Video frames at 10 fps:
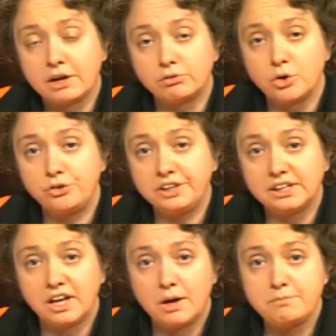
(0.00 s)
Rotary
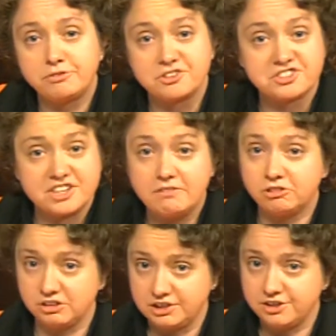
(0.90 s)
Club for
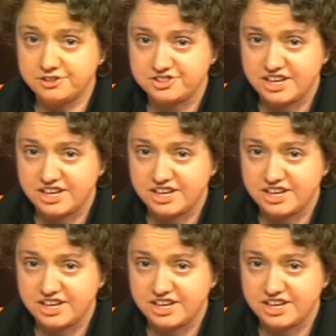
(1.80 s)
several years